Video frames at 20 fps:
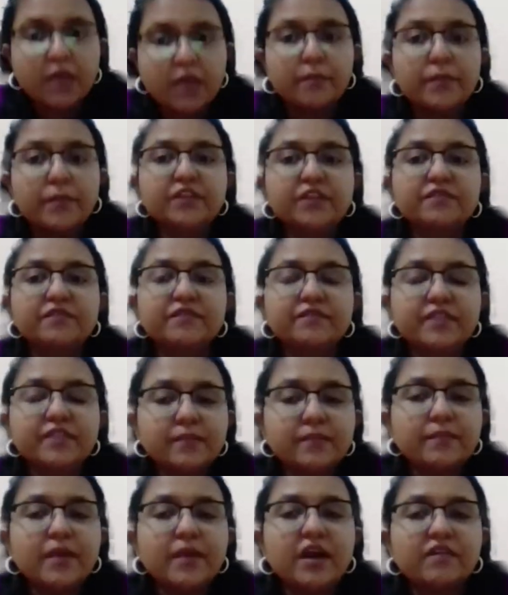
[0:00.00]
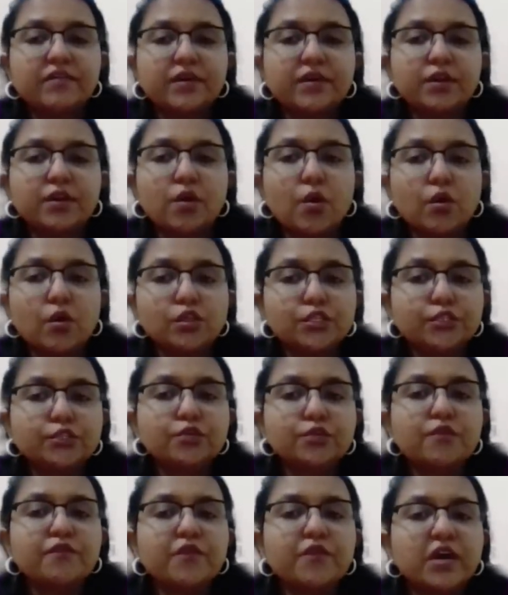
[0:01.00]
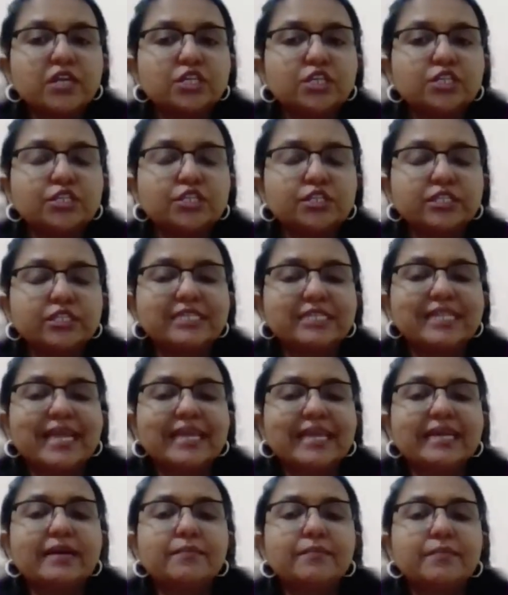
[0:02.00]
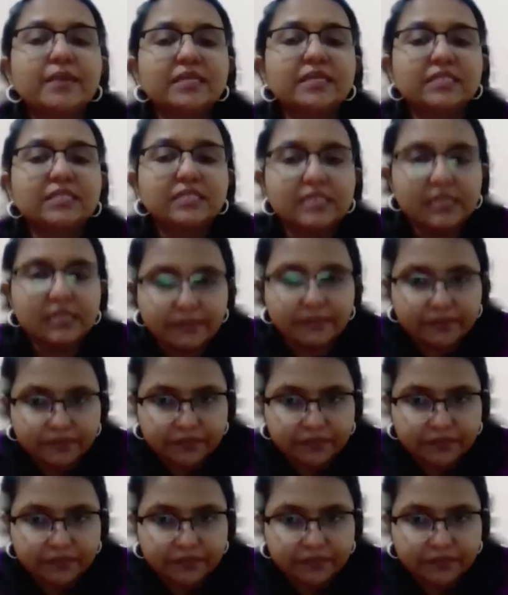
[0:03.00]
But willpower also functions like a muscle.